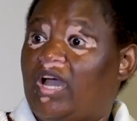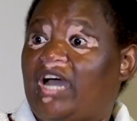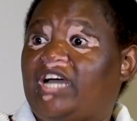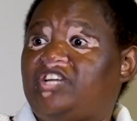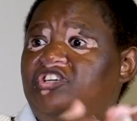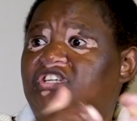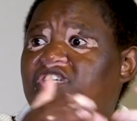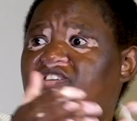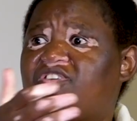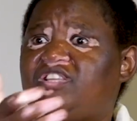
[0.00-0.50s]

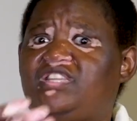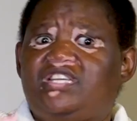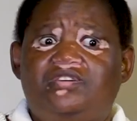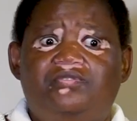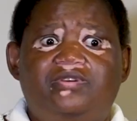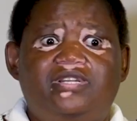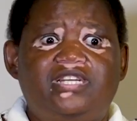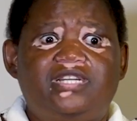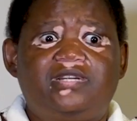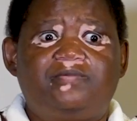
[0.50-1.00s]
I don't even
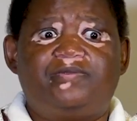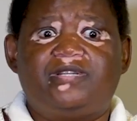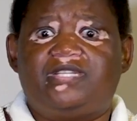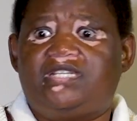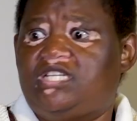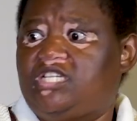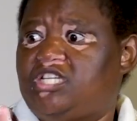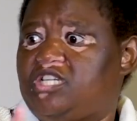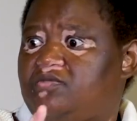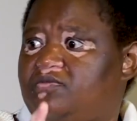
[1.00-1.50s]
think we need a
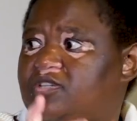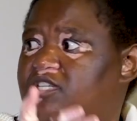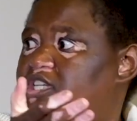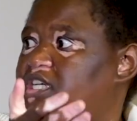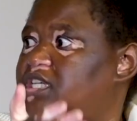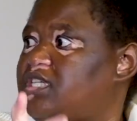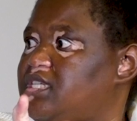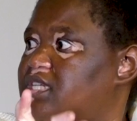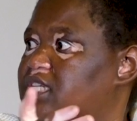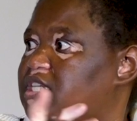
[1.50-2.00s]
petition. We
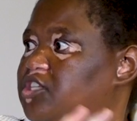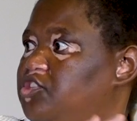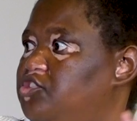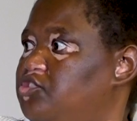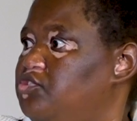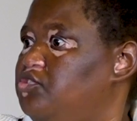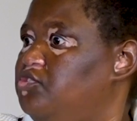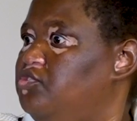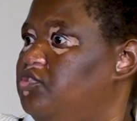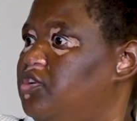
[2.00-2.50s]
just need
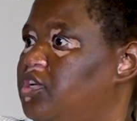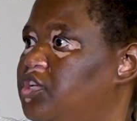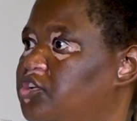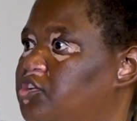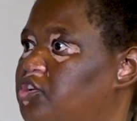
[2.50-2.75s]
to,